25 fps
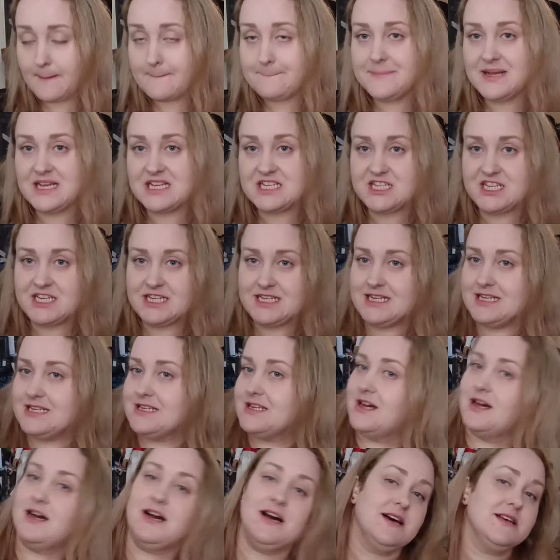but she did
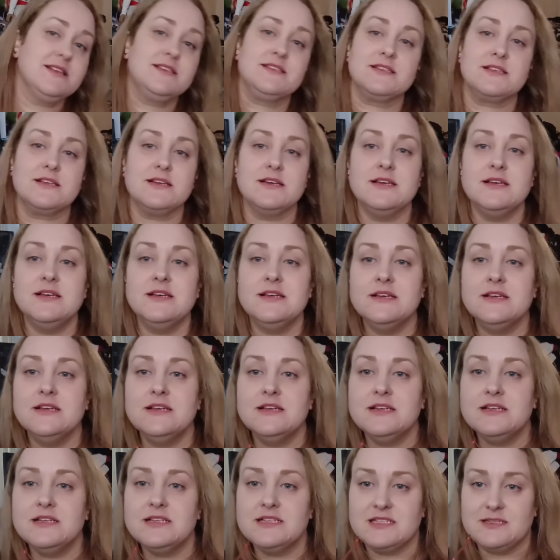ask
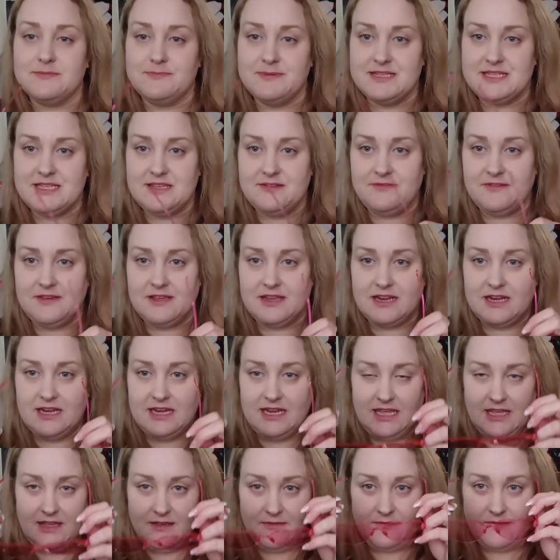
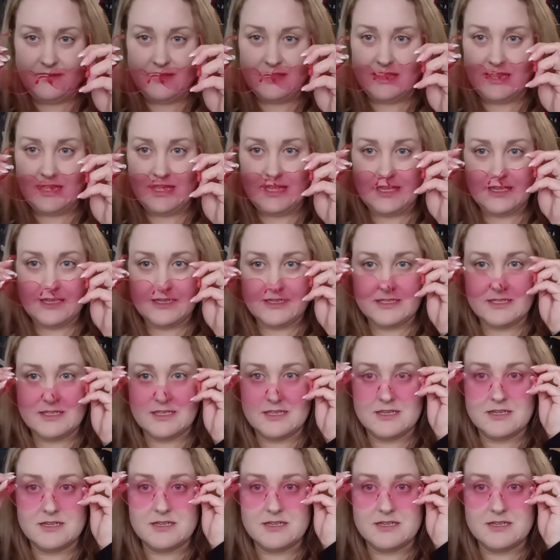specifically for these